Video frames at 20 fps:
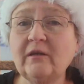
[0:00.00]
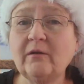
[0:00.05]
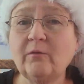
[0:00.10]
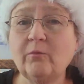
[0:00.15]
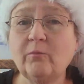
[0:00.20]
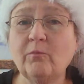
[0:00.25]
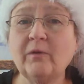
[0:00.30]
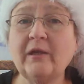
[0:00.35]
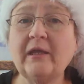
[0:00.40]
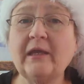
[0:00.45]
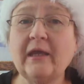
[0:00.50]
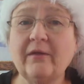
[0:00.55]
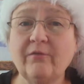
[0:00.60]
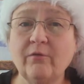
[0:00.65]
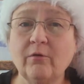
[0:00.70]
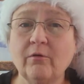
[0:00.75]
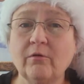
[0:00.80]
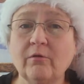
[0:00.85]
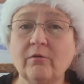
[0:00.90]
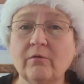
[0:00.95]
we gave
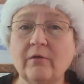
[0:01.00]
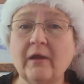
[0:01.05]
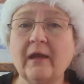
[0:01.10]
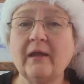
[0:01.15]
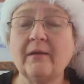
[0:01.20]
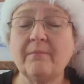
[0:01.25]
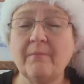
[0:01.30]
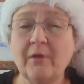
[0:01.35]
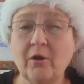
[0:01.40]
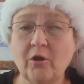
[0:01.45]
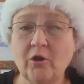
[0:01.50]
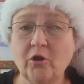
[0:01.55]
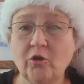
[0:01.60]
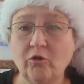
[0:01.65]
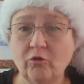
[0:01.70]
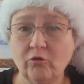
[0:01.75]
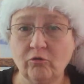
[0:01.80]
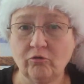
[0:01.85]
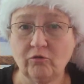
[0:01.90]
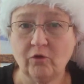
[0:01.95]
her an
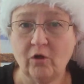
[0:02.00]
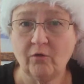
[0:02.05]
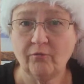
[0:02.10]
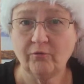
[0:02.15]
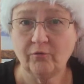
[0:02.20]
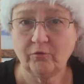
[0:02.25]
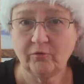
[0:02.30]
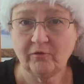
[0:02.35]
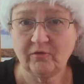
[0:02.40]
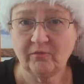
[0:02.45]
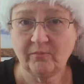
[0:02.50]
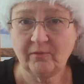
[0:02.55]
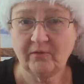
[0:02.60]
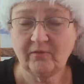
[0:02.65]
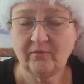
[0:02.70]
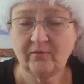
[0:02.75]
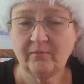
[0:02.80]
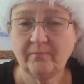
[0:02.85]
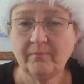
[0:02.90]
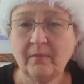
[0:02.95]
American Girl doll for
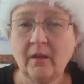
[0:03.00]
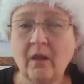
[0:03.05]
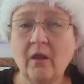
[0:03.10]
Christmas.